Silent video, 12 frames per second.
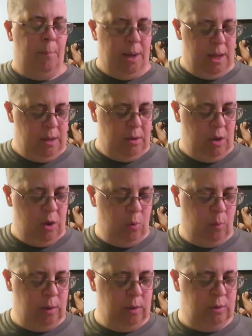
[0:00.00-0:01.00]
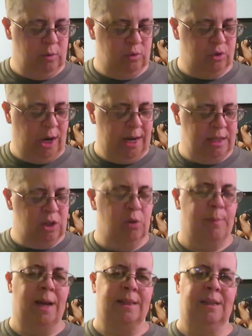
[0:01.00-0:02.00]
but we tried to
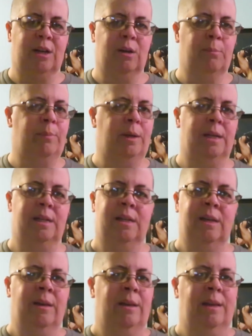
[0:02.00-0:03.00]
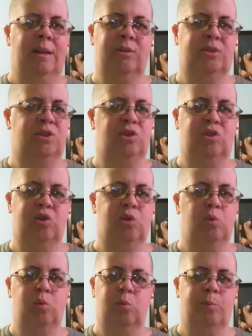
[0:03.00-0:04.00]
go back there, but it was just
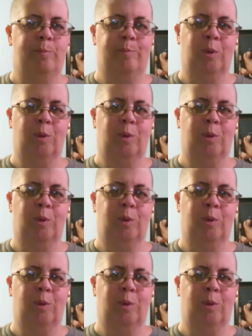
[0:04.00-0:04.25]
too